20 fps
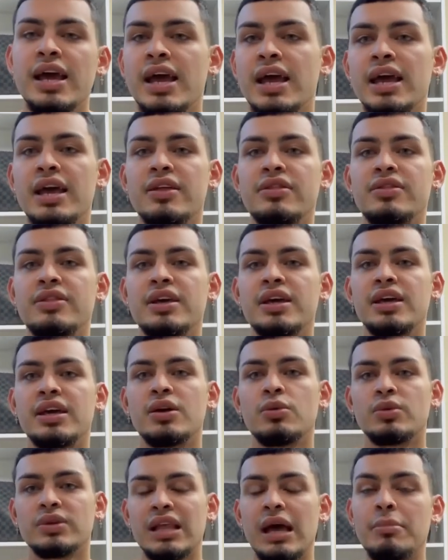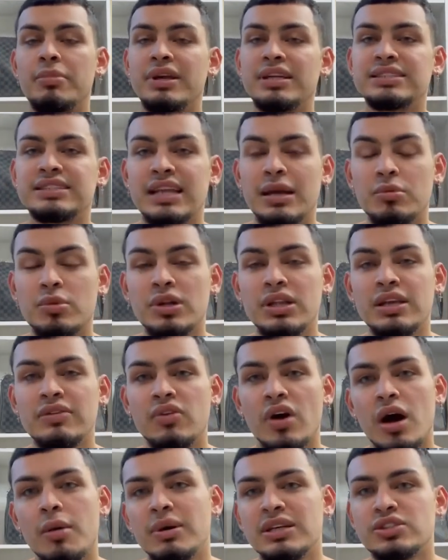And then with that being said, I'm gonna
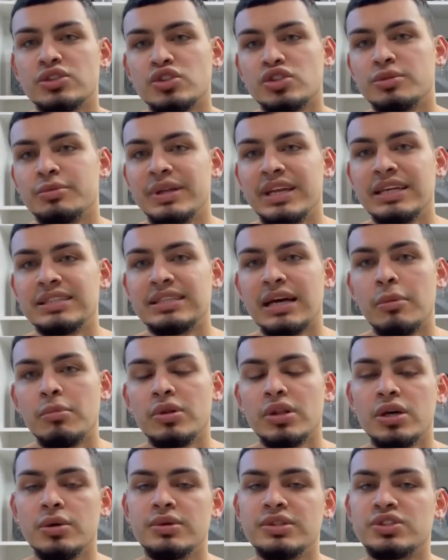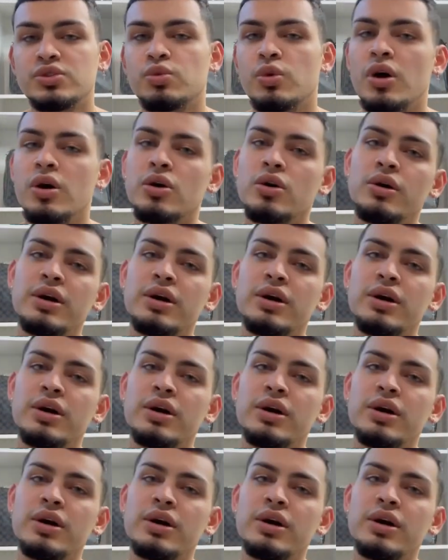leave all my social media down below as well.